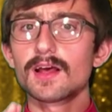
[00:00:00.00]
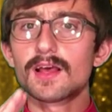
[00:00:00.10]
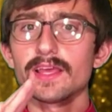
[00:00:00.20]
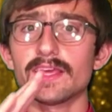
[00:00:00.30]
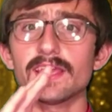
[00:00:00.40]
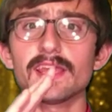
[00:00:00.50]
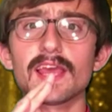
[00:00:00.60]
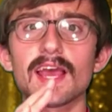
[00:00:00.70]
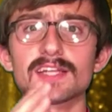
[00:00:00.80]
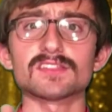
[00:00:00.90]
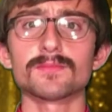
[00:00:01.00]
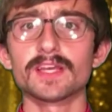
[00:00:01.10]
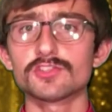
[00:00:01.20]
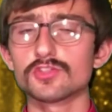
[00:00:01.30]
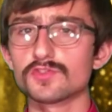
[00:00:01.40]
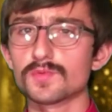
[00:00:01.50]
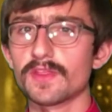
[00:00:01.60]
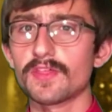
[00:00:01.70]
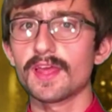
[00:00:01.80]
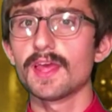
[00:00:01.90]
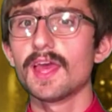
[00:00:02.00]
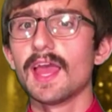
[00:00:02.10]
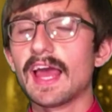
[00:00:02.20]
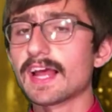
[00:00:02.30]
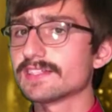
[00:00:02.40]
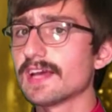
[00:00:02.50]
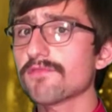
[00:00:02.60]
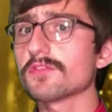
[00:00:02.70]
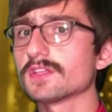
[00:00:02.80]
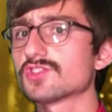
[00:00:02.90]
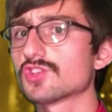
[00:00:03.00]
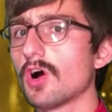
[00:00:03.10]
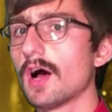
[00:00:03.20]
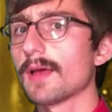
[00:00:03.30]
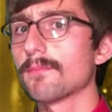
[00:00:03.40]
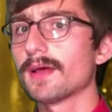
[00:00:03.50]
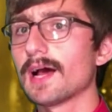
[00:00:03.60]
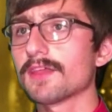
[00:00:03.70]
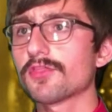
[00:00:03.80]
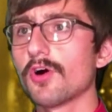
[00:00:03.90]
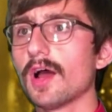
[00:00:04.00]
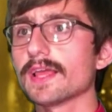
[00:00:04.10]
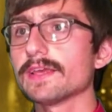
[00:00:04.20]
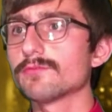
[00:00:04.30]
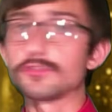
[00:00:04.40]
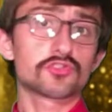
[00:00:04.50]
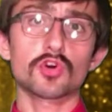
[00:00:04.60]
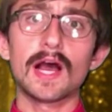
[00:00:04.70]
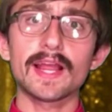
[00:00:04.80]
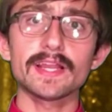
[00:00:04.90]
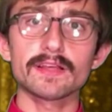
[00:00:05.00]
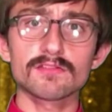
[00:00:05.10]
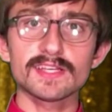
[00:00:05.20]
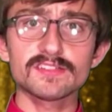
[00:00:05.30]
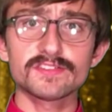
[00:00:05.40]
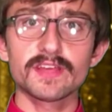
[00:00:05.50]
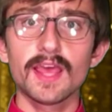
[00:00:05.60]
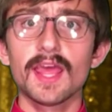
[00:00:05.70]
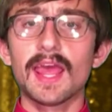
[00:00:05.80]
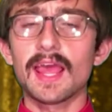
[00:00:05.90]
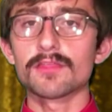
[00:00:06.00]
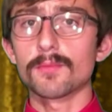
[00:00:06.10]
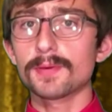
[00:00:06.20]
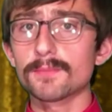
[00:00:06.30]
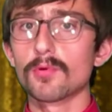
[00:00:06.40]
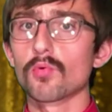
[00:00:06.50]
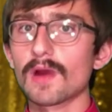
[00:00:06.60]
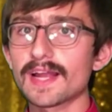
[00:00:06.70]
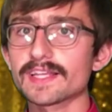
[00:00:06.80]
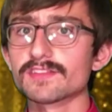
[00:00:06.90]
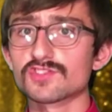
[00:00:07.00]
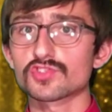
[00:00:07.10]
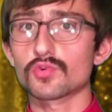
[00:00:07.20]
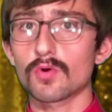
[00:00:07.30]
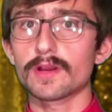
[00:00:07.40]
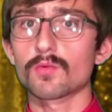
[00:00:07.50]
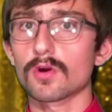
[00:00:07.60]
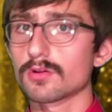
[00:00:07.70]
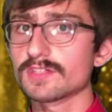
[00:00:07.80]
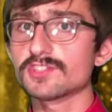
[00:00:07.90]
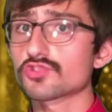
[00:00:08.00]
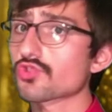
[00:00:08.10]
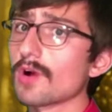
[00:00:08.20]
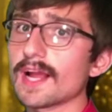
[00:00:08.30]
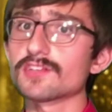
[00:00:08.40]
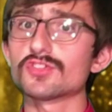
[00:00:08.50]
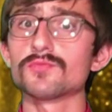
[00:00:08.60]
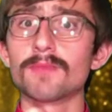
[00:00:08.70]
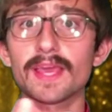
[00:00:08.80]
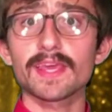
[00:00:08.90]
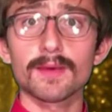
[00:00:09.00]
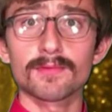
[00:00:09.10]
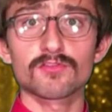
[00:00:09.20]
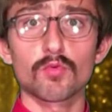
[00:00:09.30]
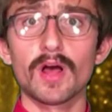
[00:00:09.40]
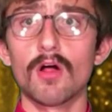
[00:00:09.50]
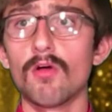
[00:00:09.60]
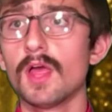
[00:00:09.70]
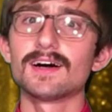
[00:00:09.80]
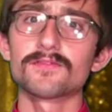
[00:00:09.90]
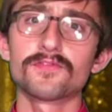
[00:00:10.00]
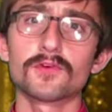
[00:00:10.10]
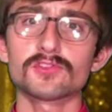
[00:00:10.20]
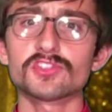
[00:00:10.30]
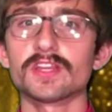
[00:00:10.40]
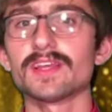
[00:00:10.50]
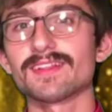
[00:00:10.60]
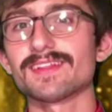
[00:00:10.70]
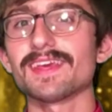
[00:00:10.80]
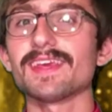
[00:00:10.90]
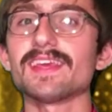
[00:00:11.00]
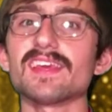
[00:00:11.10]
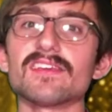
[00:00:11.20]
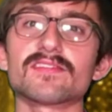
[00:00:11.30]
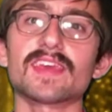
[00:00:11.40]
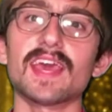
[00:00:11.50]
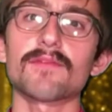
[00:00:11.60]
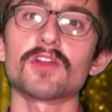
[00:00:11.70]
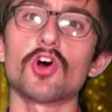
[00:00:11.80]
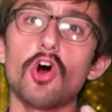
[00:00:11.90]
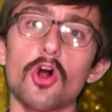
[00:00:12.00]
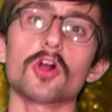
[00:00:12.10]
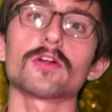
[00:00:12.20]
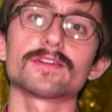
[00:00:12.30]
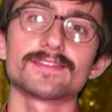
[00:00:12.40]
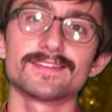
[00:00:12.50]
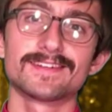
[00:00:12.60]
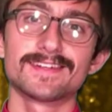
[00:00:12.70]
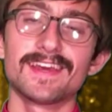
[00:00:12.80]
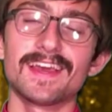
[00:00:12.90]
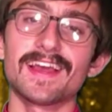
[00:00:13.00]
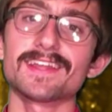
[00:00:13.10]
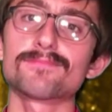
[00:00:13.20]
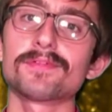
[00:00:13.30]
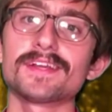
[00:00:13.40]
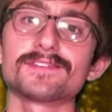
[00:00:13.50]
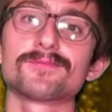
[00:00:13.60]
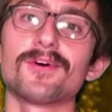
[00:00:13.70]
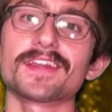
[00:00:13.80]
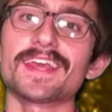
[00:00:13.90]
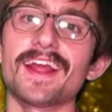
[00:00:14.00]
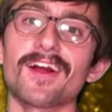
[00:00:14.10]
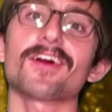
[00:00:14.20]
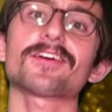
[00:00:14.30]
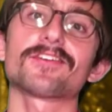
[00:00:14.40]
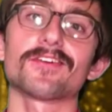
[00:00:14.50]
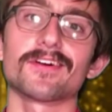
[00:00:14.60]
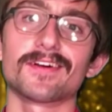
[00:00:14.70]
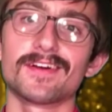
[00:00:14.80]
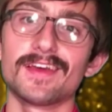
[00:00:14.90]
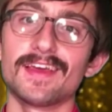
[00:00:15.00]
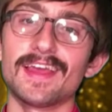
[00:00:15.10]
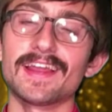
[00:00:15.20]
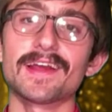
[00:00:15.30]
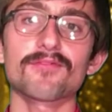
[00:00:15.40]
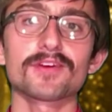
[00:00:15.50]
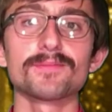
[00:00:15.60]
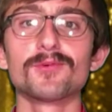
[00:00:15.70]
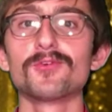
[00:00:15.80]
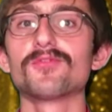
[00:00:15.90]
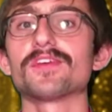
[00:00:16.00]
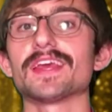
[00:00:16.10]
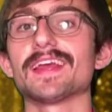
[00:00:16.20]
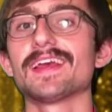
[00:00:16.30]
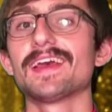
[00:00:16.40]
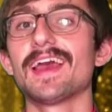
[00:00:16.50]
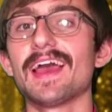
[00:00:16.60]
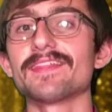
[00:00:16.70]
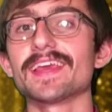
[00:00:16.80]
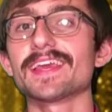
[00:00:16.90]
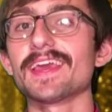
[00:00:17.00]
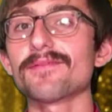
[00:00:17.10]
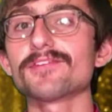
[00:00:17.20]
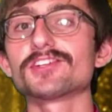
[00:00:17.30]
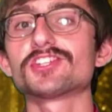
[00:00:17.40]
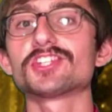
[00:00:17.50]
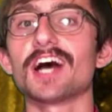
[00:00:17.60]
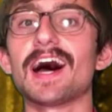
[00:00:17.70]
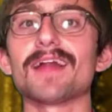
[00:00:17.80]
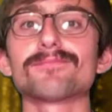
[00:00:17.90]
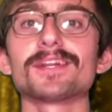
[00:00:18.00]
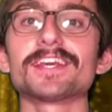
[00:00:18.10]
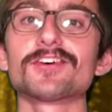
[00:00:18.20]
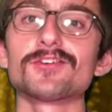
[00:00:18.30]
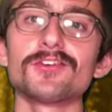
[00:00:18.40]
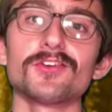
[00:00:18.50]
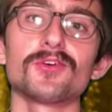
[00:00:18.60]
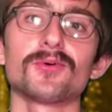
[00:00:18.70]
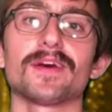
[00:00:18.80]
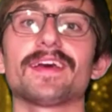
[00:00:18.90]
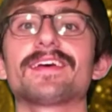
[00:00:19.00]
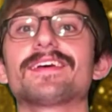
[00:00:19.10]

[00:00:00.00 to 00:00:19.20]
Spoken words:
he had some issues with it, and I definitely saw it, but I thought he was trying at least, and the people writing the story were at least trying to make him as well. Unfortunately, he's Kevin Hart, and he plays one character in every movie, and they gave it a shot, but he couldn't do it.